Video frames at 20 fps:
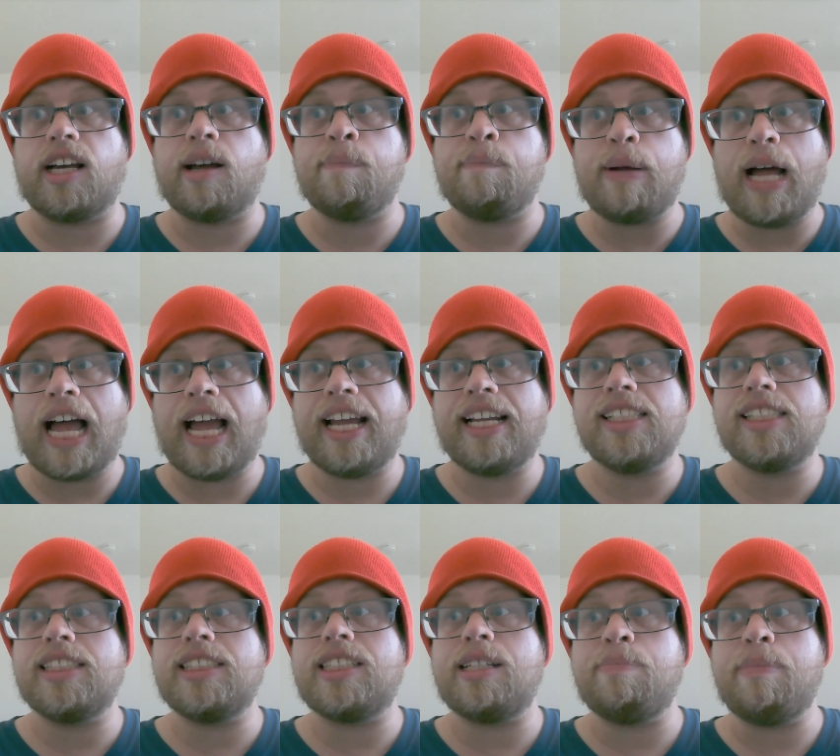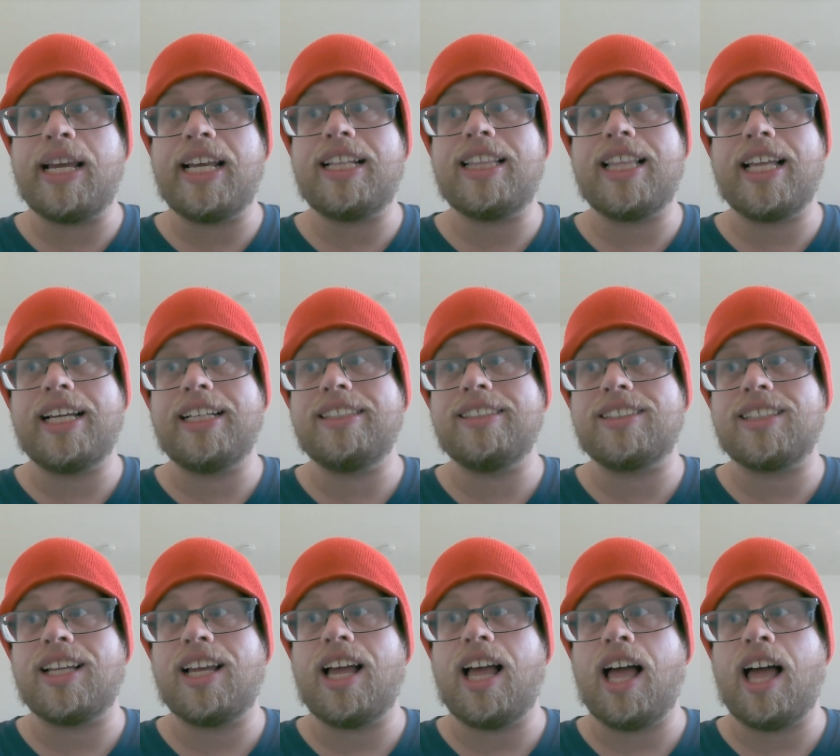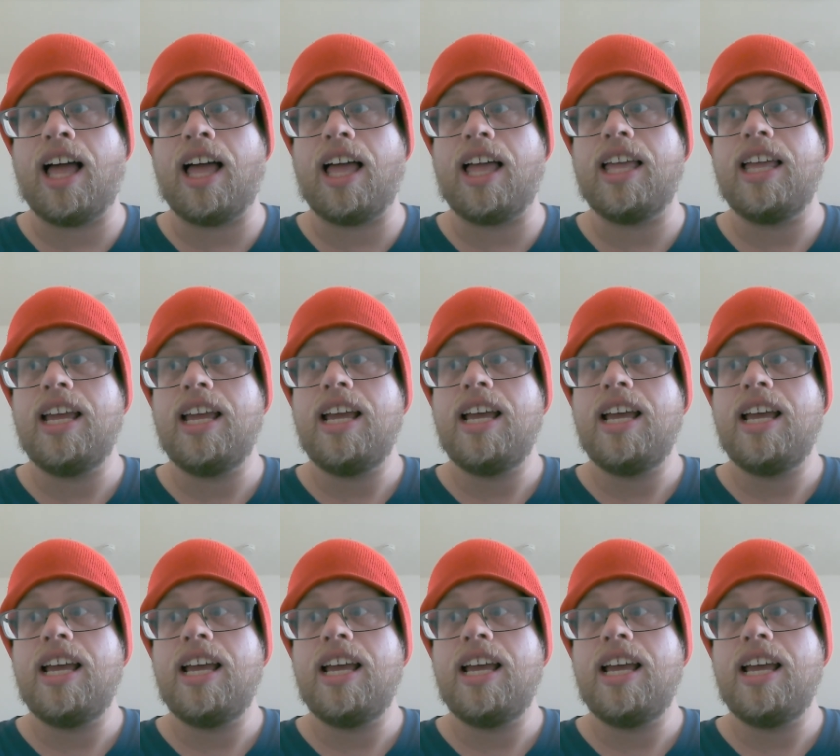combined to make things, uh,